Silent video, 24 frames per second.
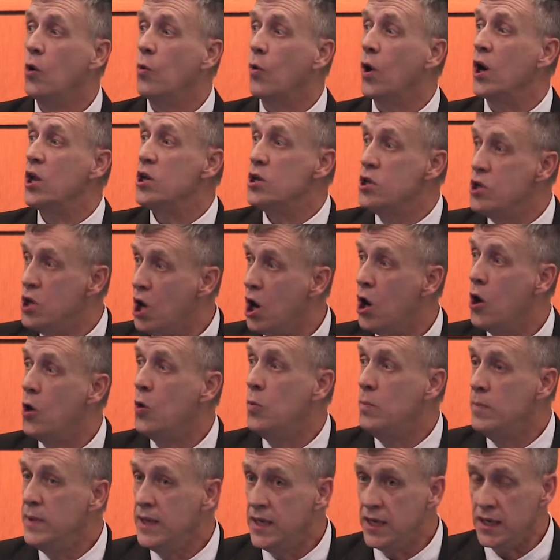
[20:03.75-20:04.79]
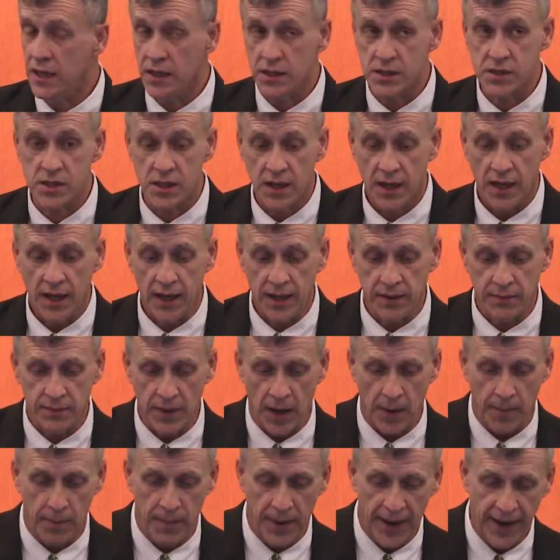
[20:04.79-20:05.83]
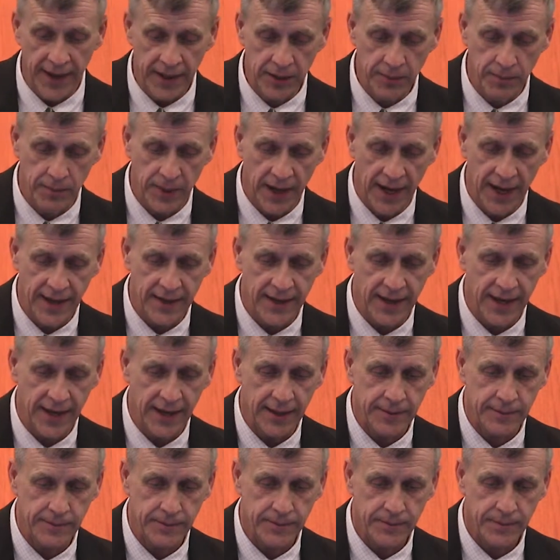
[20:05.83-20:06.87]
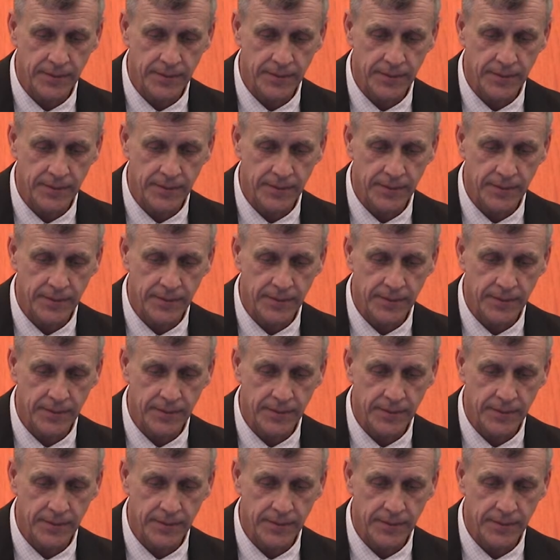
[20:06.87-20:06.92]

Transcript: what no means and abiding by that.